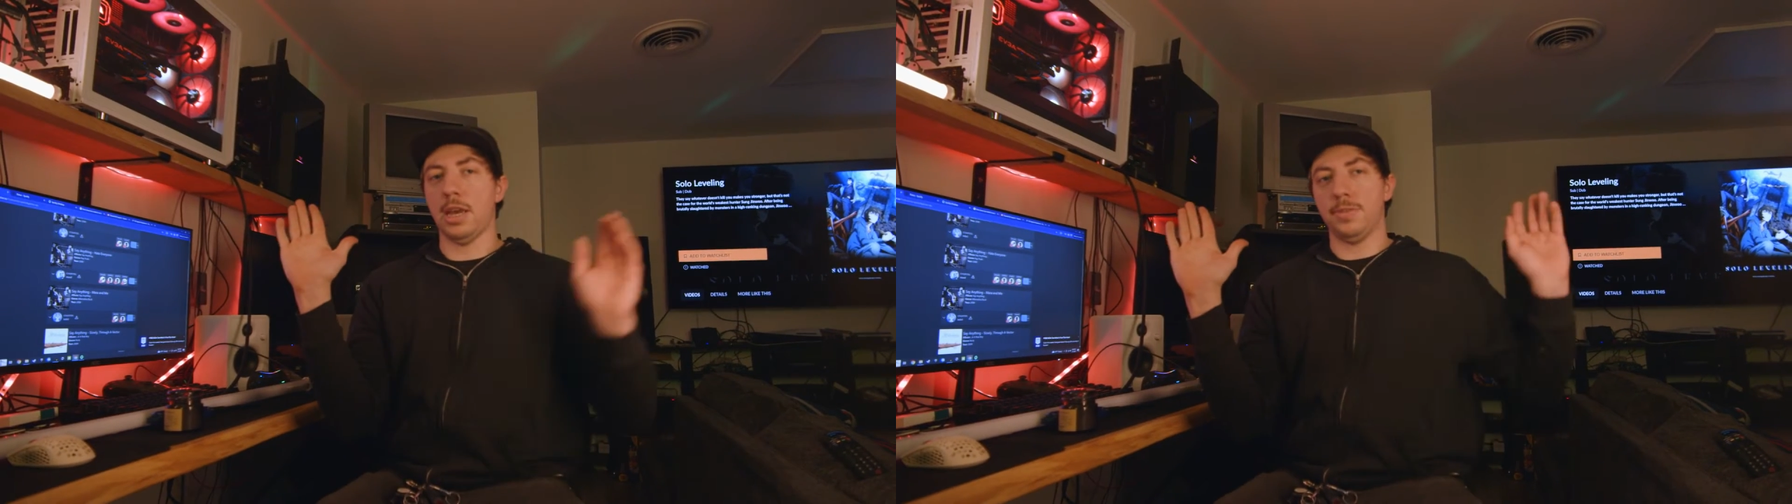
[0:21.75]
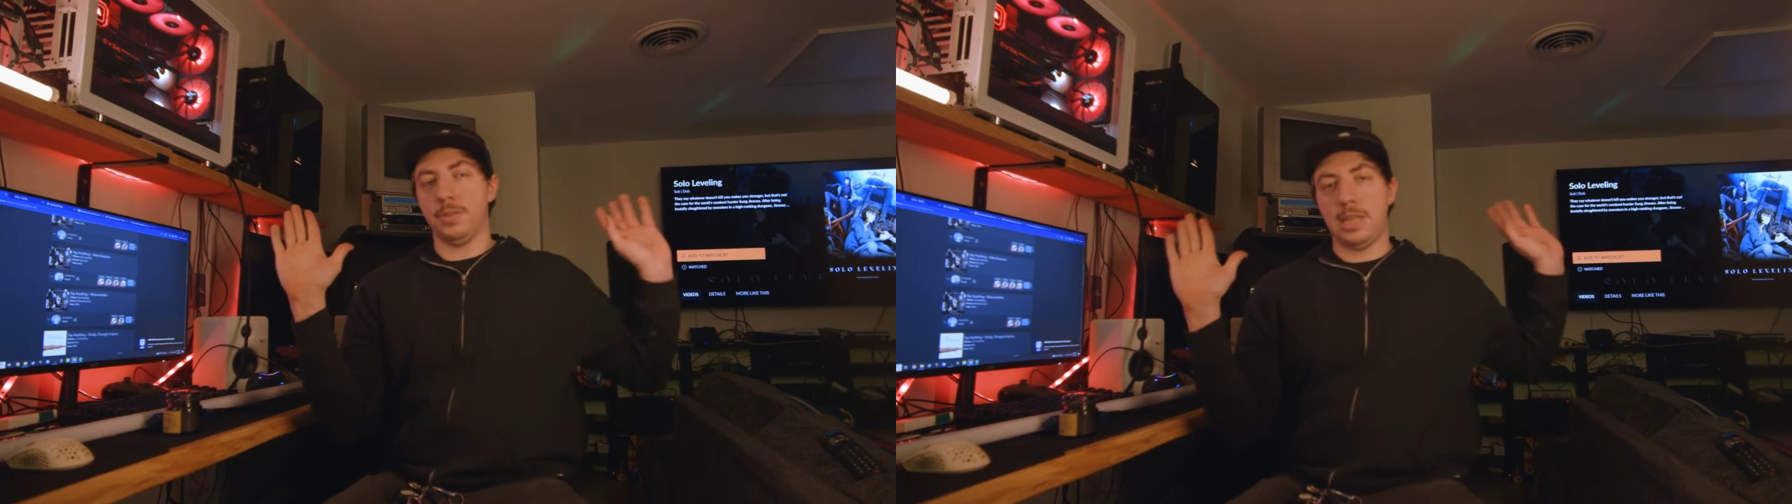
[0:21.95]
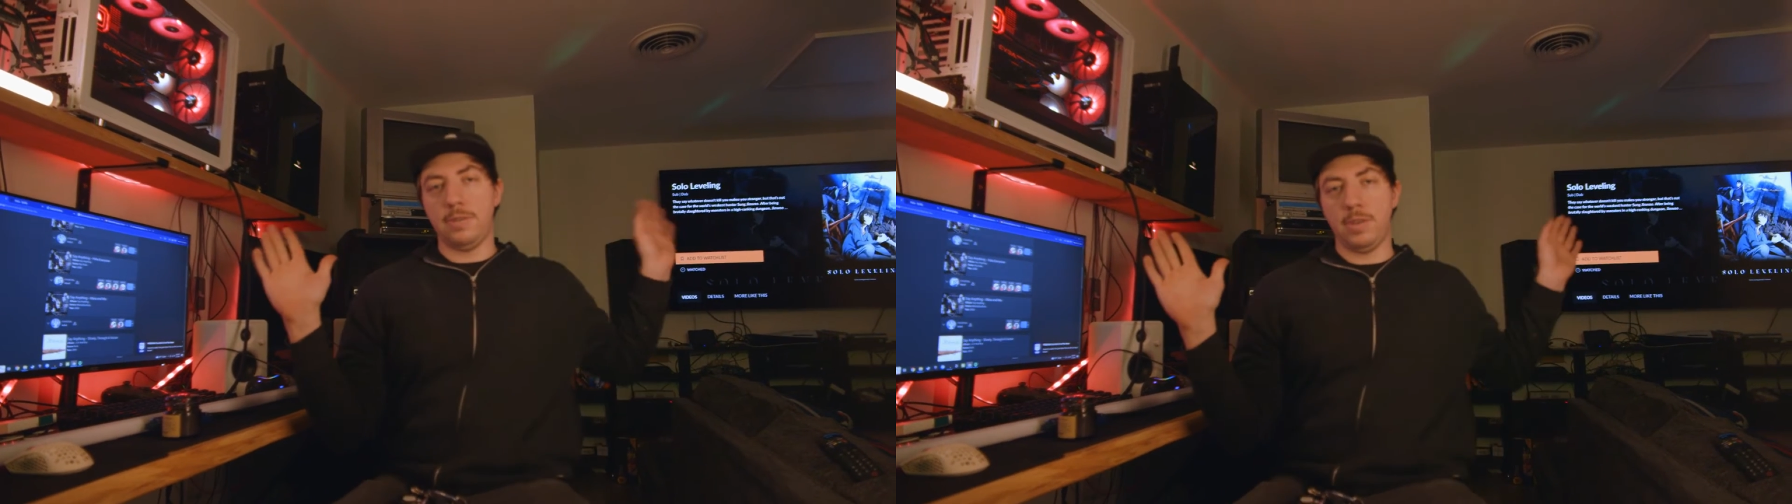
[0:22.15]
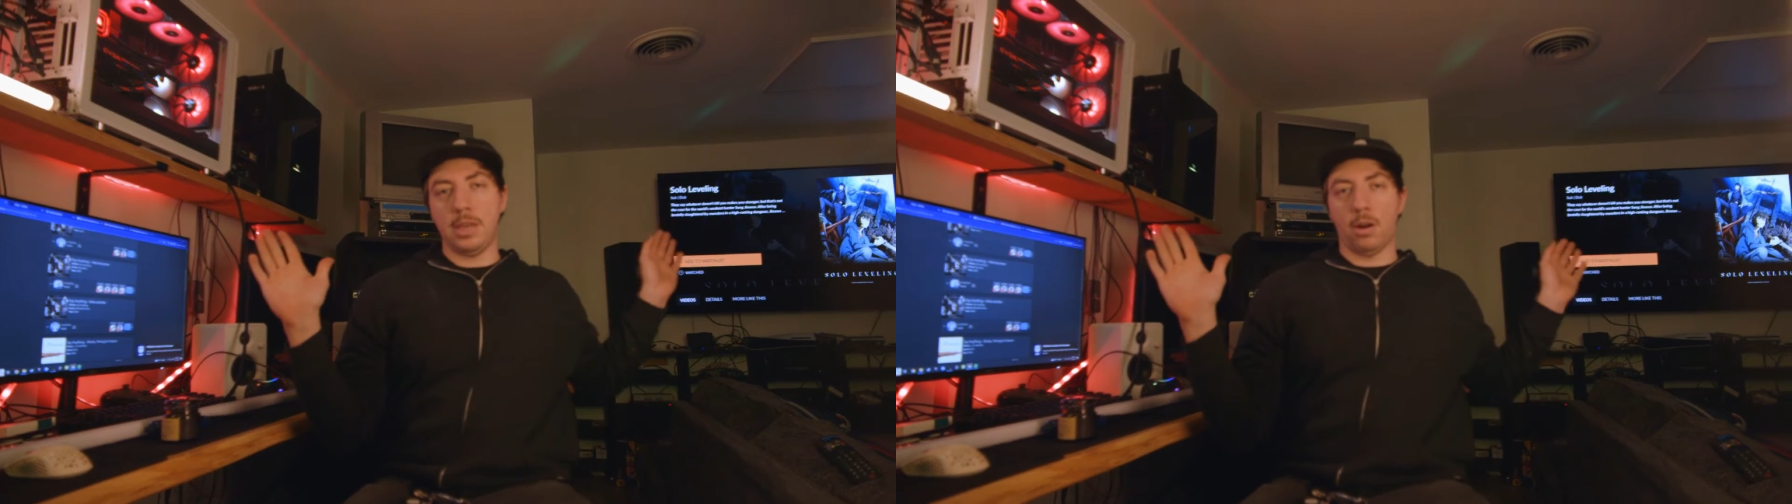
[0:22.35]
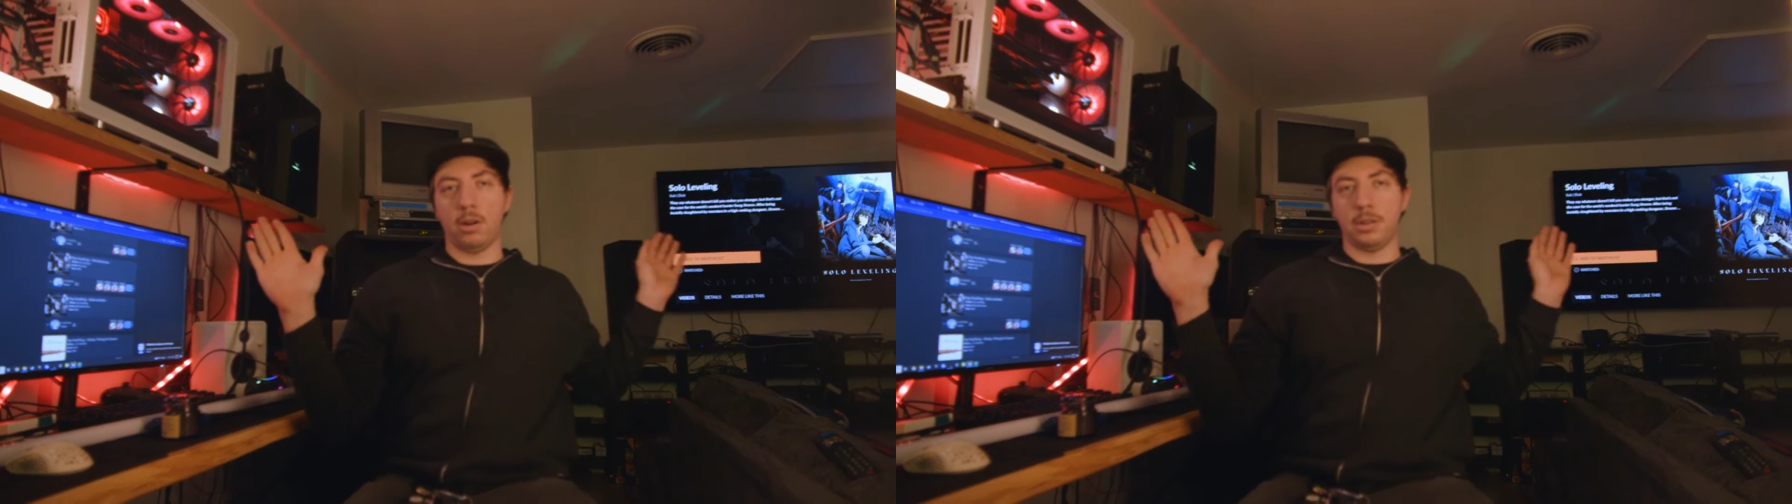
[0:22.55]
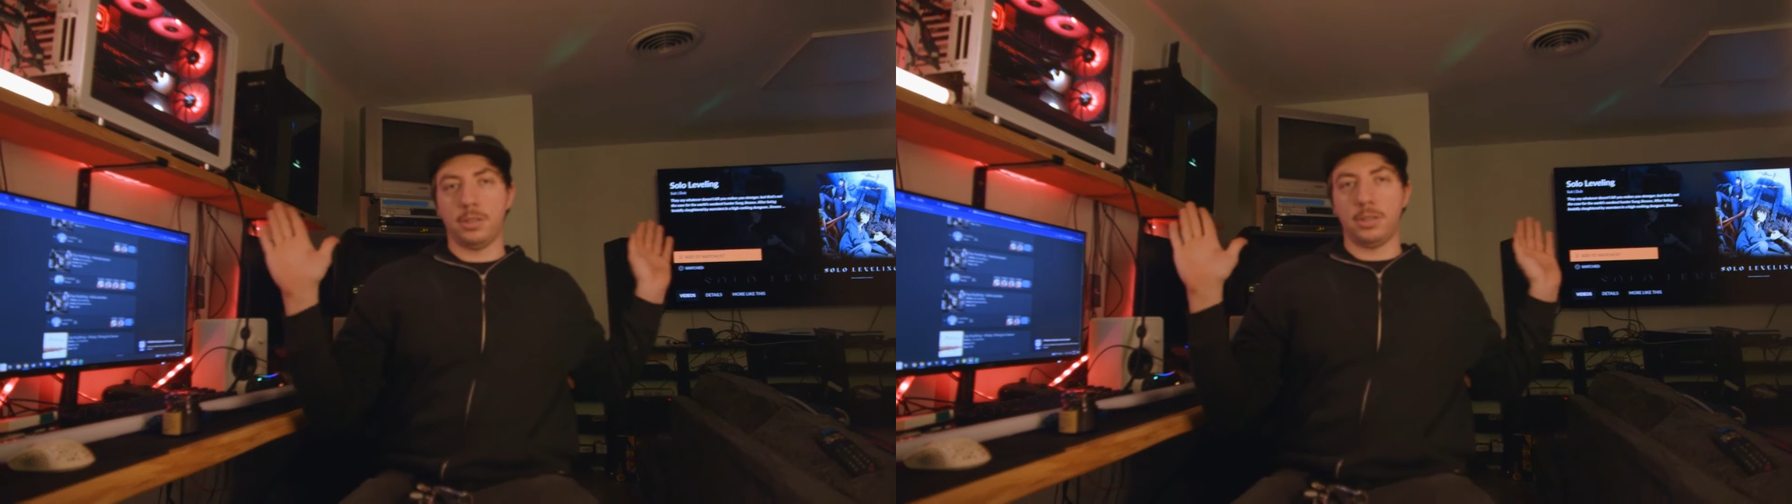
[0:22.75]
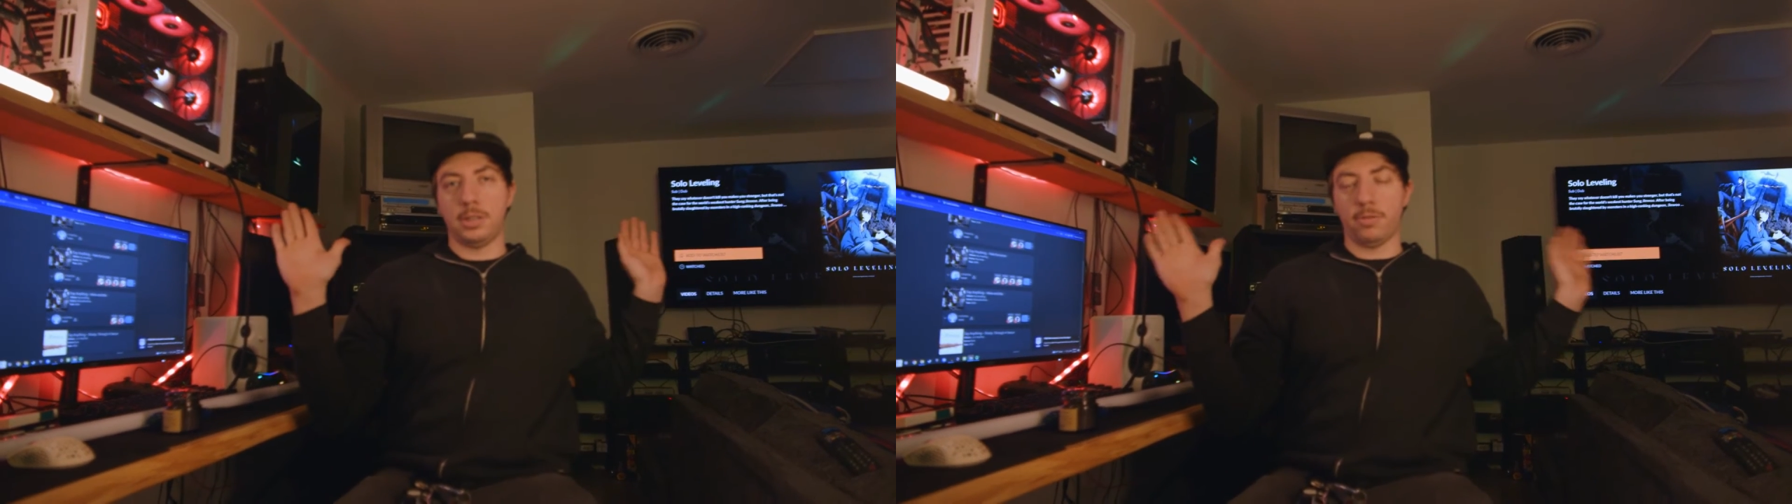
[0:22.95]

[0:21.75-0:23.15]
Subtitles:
and the TV are on